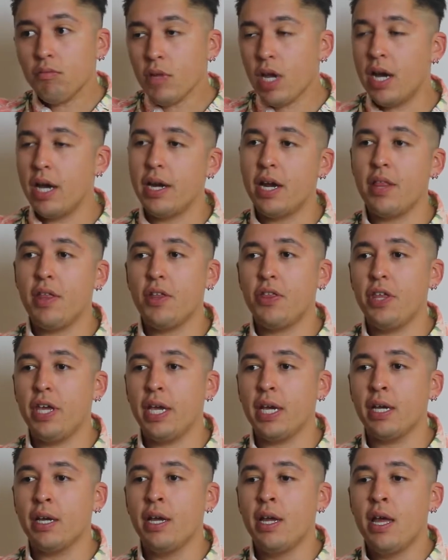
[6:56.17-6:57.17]
Another
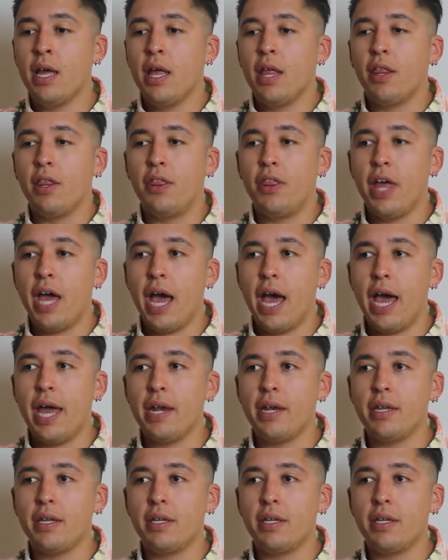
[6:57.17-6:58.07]
thing that